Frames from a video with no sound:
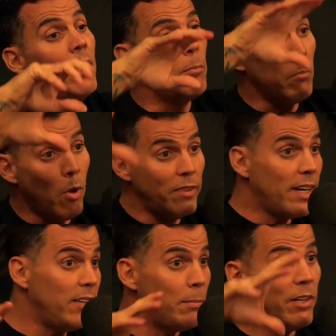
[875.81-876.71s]

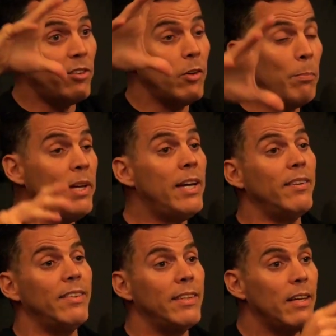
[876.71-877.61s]
multidimensional
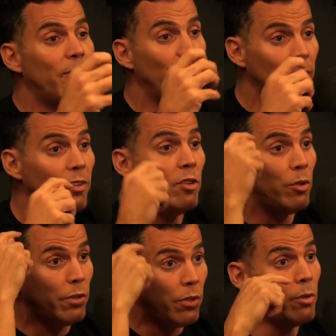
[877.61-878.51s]
beings, and that for us
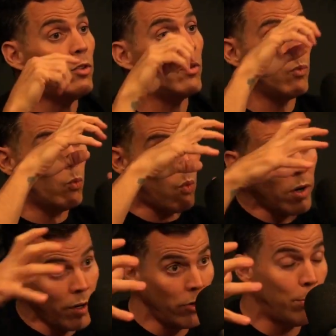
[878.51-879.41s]
to use
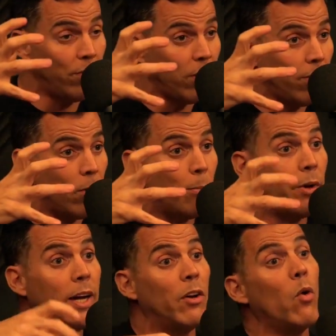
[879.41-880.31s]
100% of our
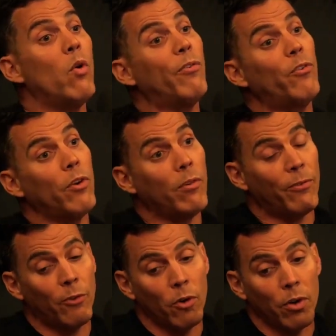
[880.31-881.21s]
brain, or for
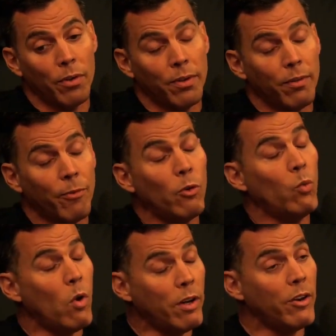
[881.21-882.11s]

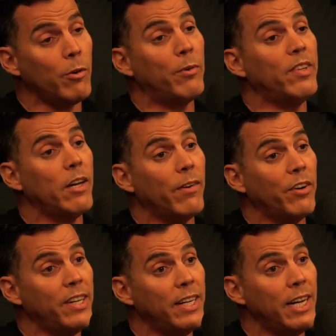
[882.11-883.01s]
100% of
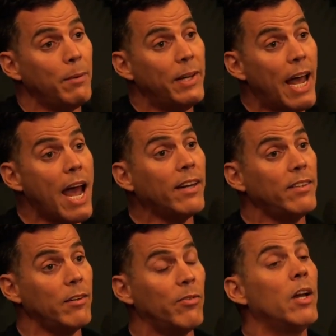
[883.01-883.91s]
our DNA to be
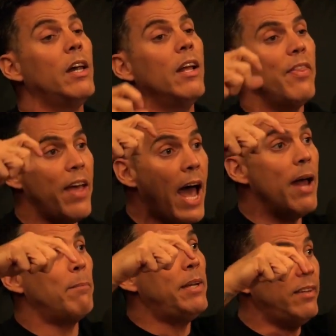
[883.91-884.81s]
active,
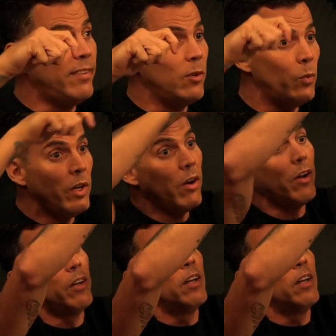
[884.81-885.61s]
that means that we are